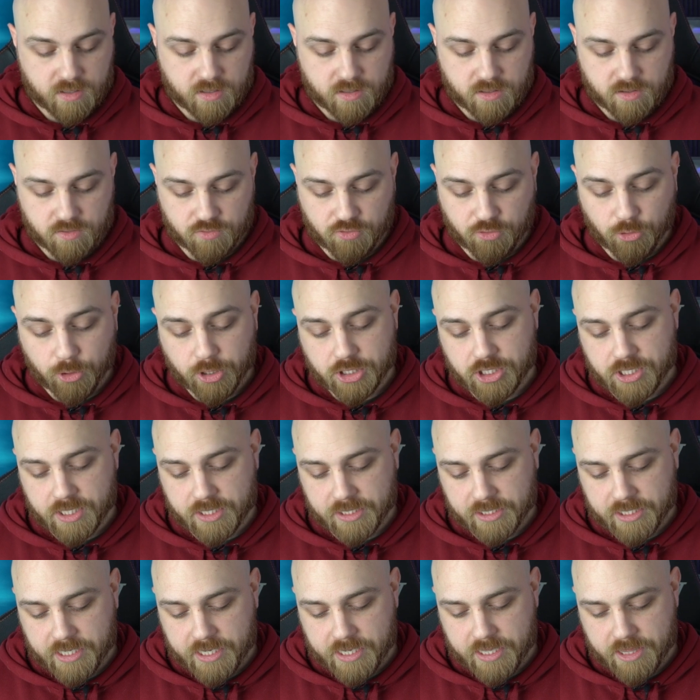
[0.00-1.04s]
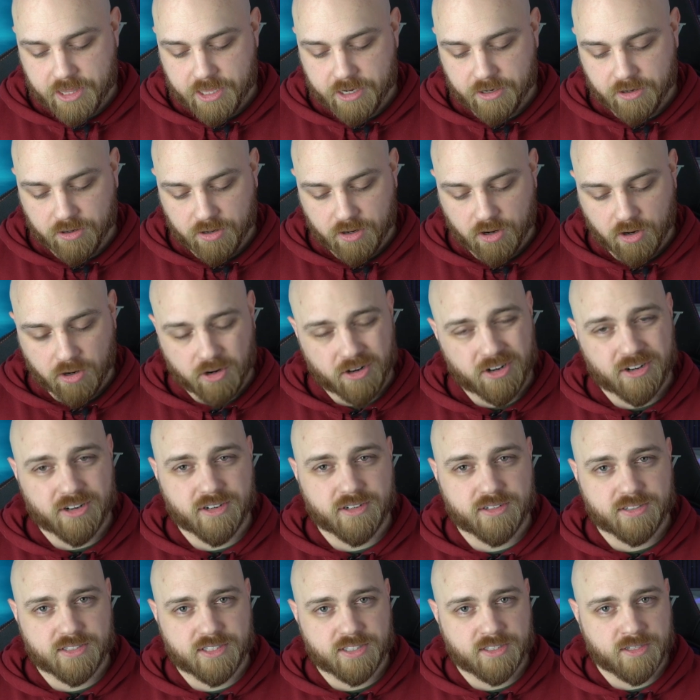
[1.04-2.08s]
Unfortunately, there
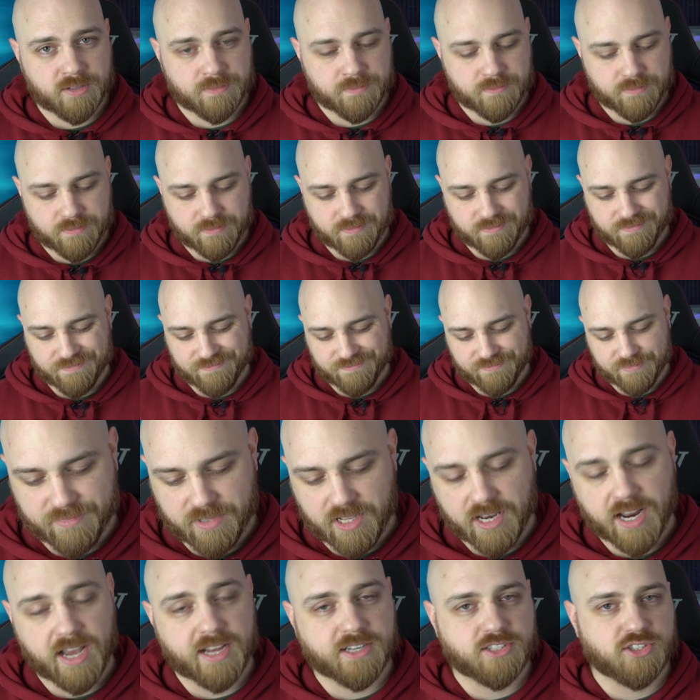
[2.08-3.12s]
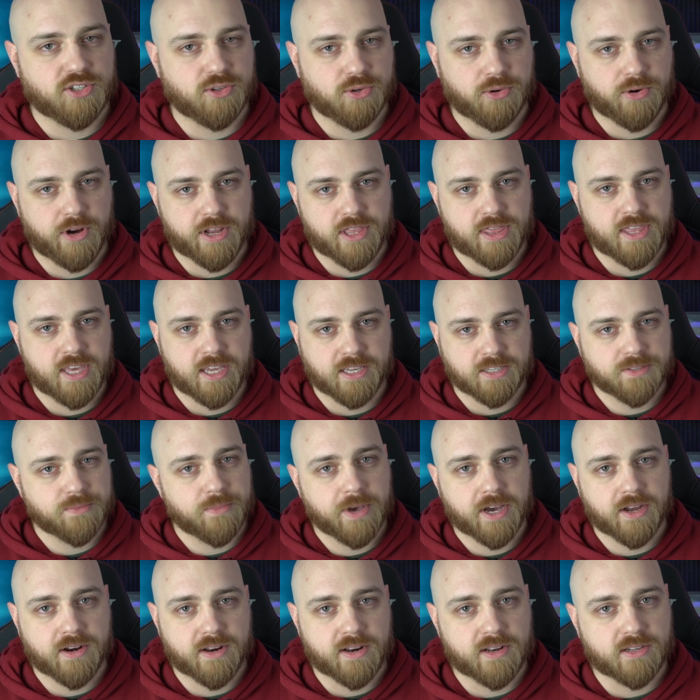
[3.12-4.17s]
are some not so great things
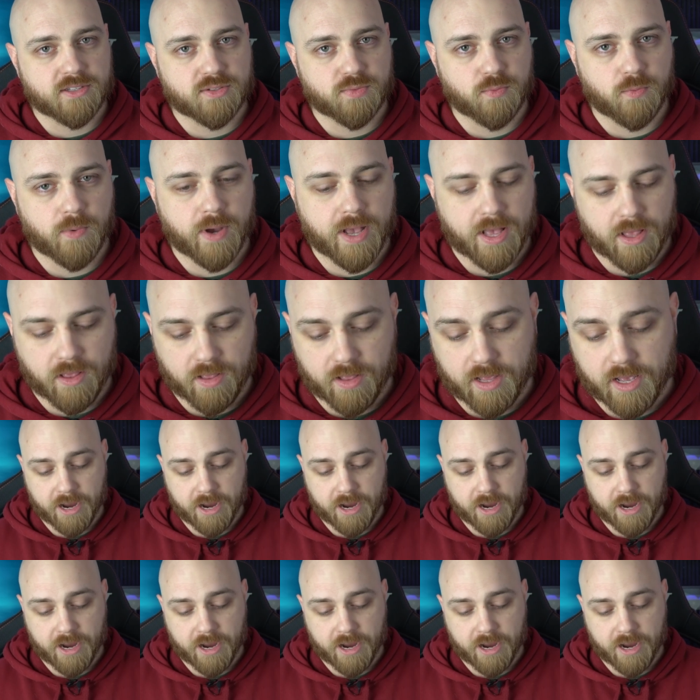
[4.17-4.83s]
about it as well.